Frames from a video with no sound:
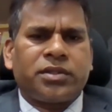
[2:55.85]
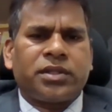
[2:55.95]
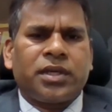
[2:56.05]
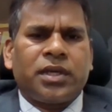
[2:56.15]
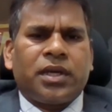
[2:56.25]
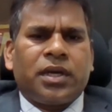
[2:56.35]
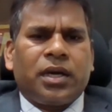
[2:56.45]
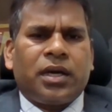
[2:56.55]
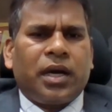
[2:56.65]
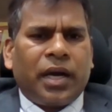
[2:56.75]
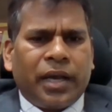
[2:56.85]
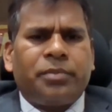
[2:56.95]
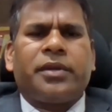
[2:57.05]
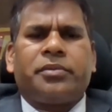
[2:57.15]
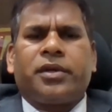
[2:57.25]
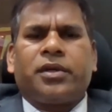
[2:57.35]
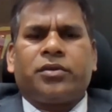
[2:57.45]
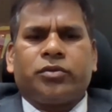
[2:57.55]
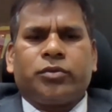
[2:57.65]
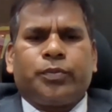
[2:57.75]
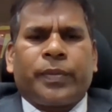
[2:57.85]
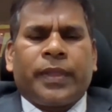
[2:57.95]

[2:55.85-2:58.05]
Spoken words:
which I'm referring to.